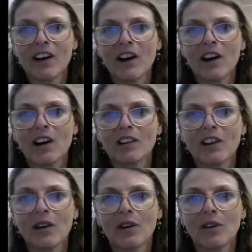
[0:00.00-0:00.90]
all
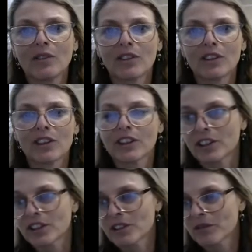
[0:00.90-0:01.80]
over
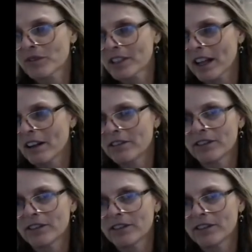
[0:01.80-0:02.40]
yourself,